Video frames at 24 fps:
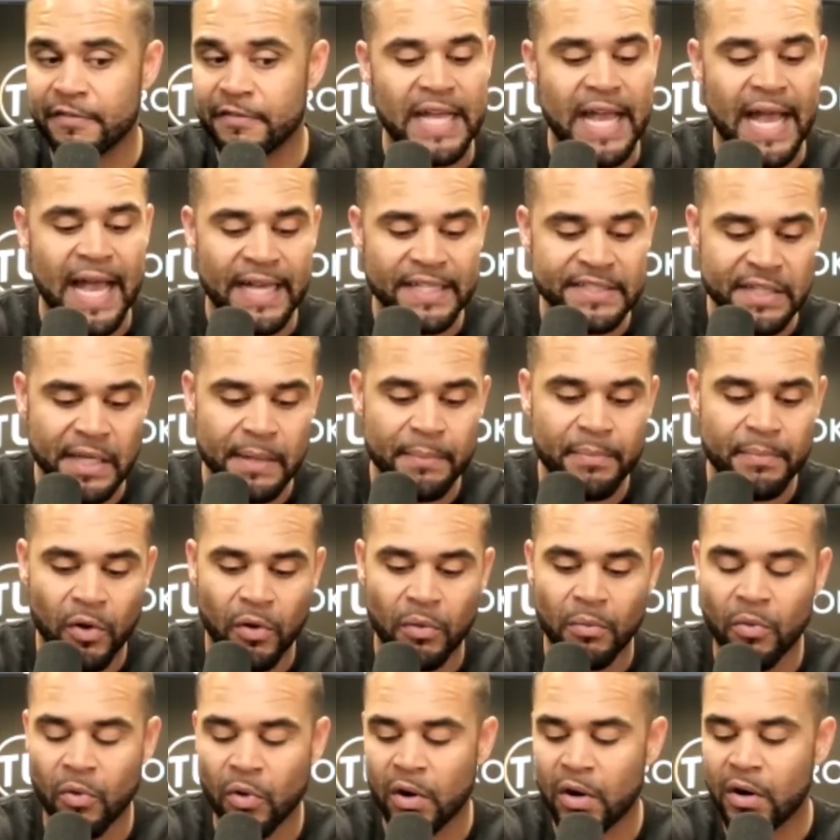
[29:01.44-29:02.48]
as I built
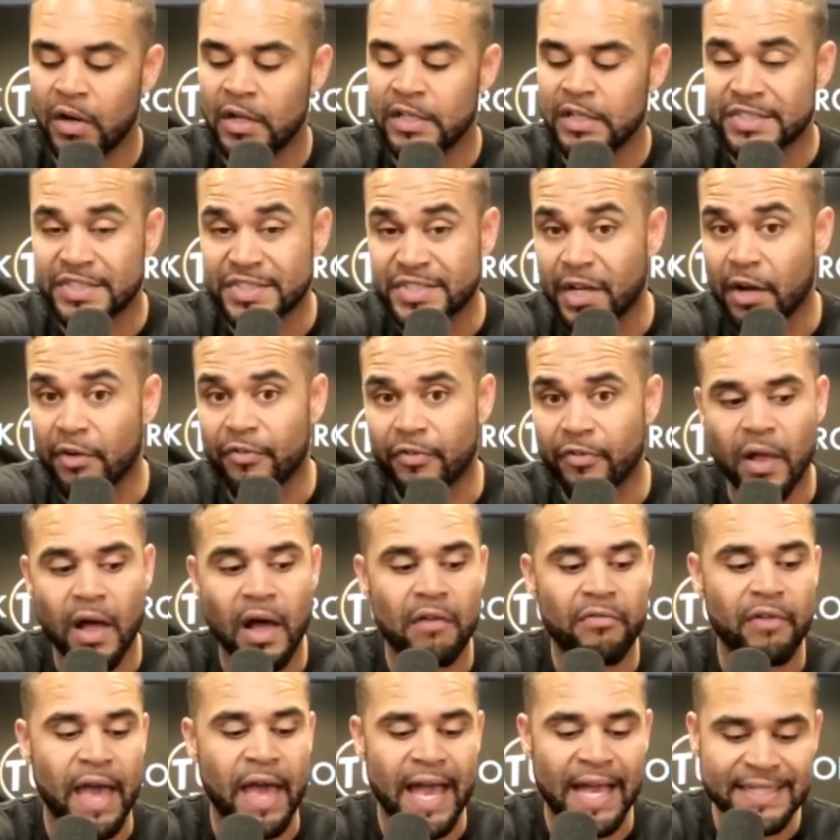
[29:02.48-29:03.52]
more self-love,
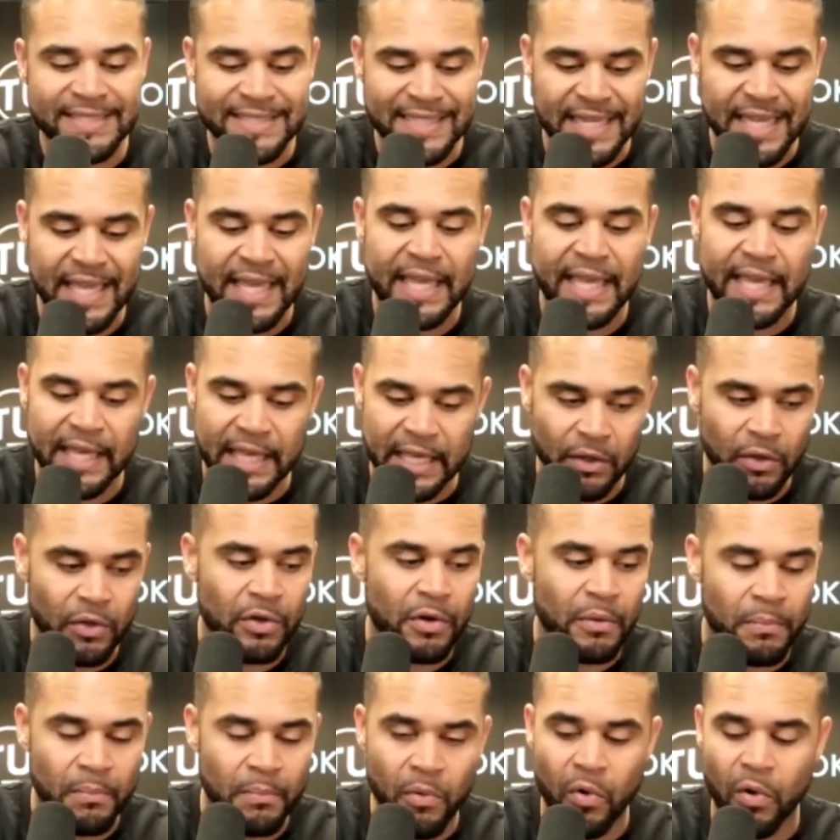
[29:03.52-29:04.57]
as I healed
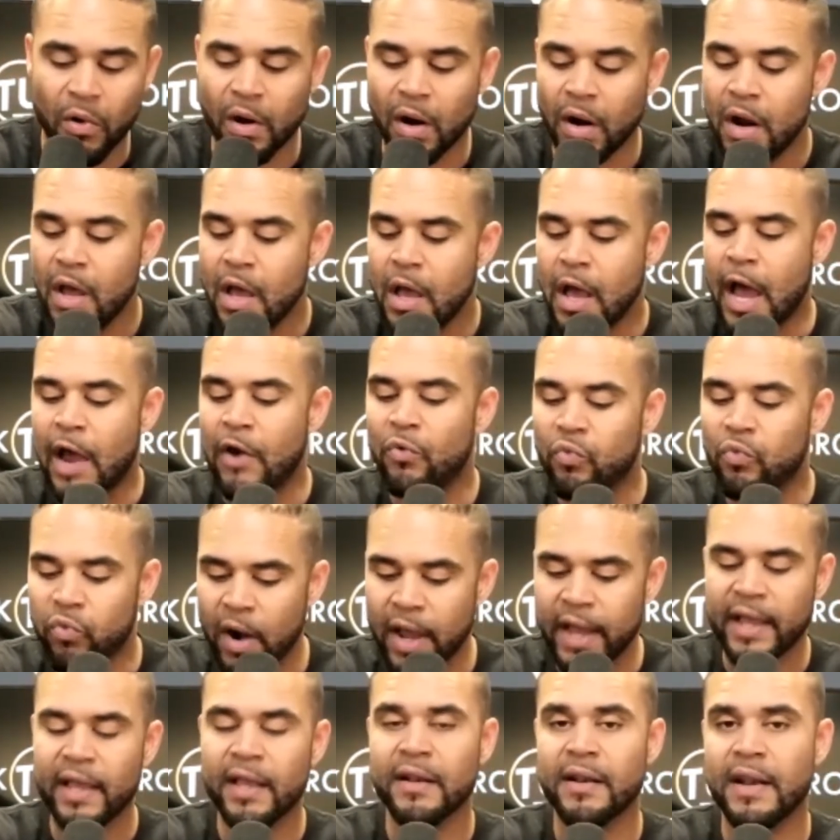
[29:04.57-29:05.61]
more, I
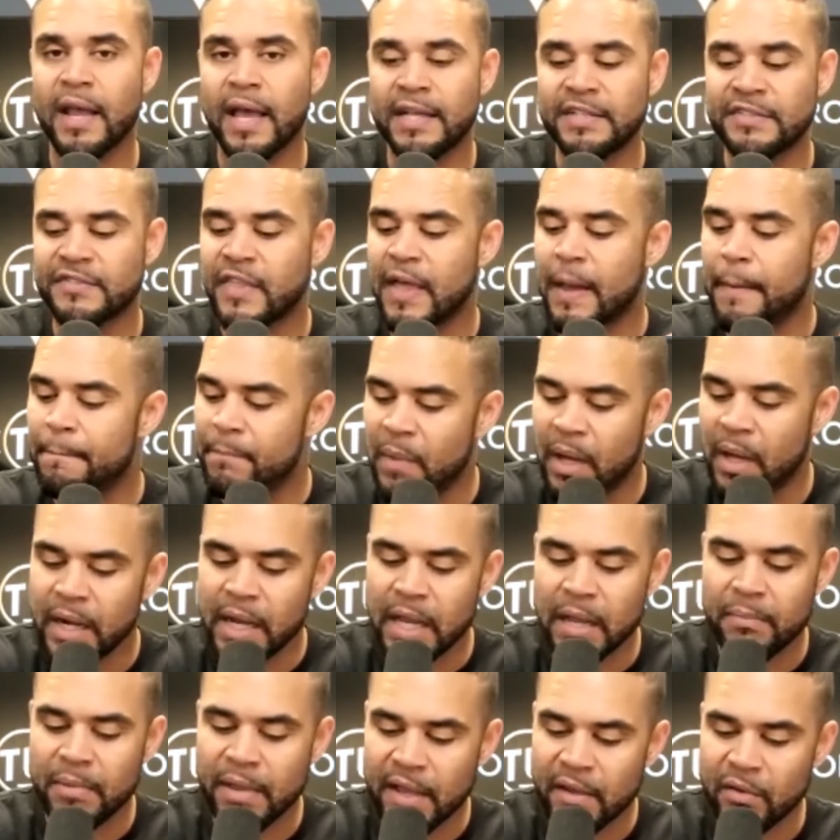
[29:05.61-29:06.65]
recognized that money
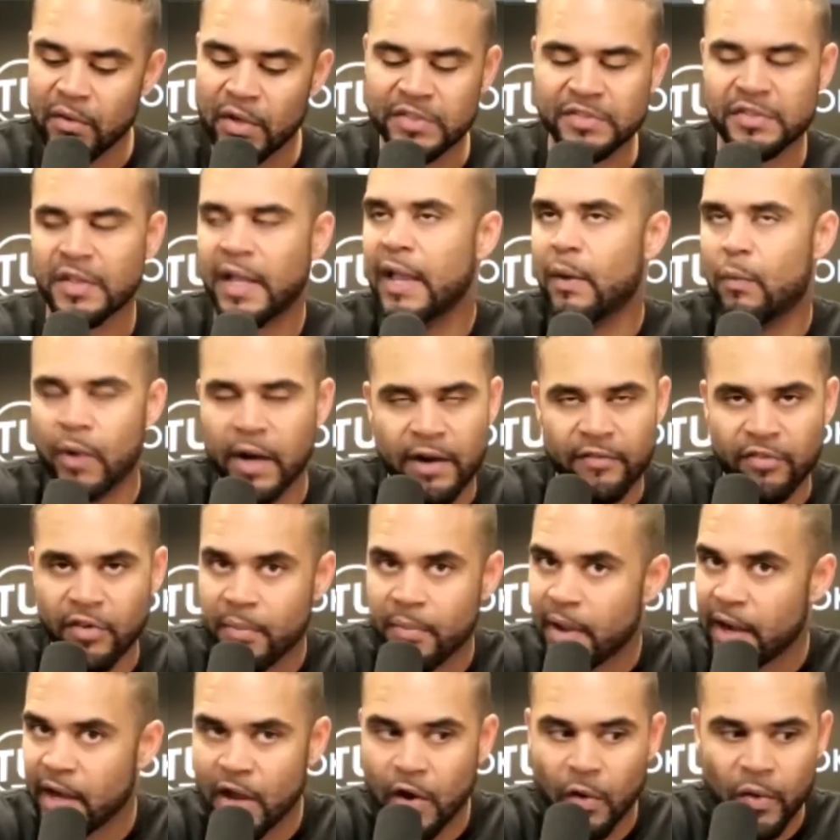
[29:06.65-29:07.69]
is like what
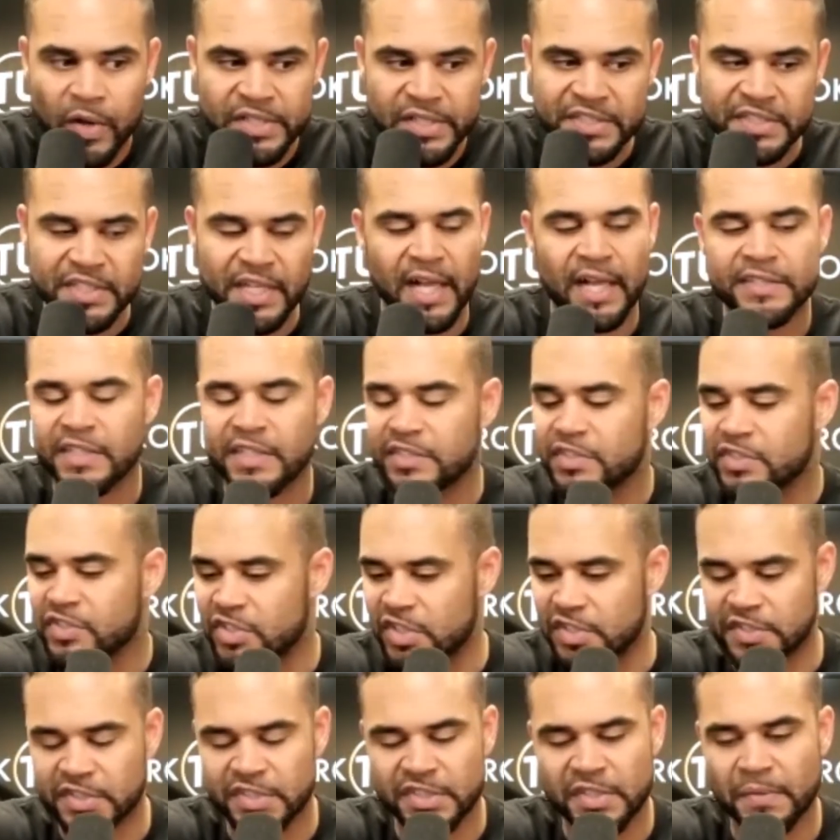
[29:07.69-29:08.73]
everybody always says. It's
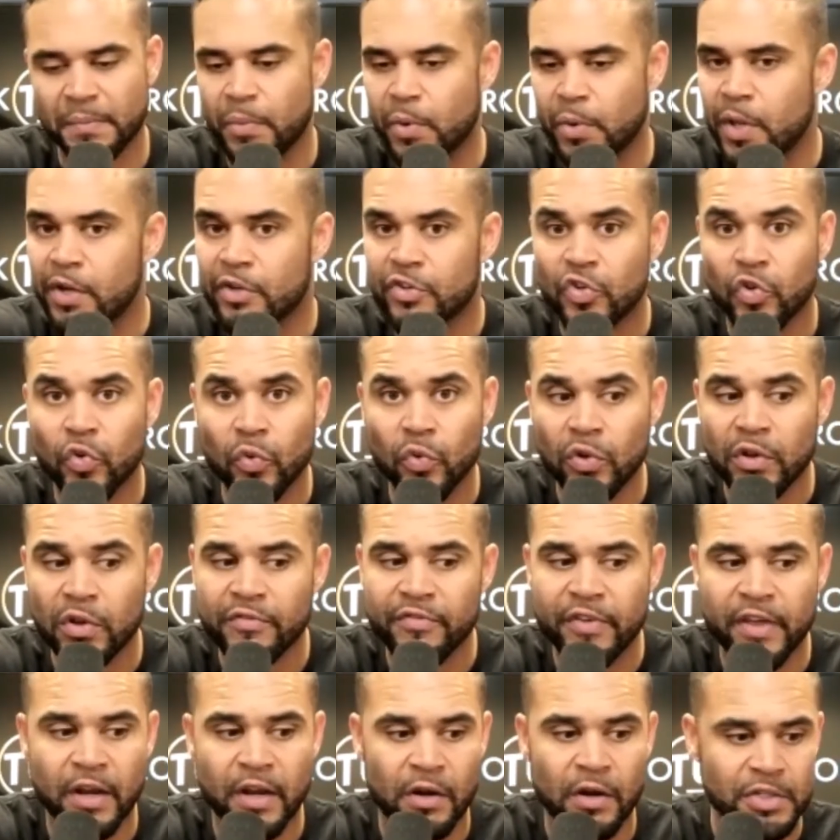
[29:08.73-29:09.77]
just simply a tool of
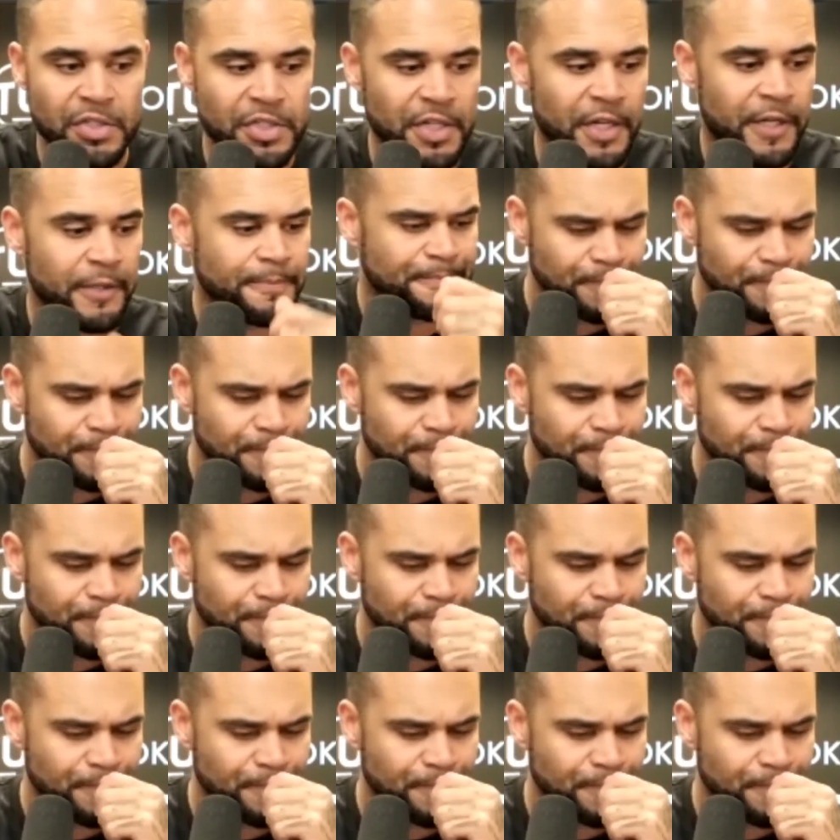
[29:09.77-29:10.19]
energy.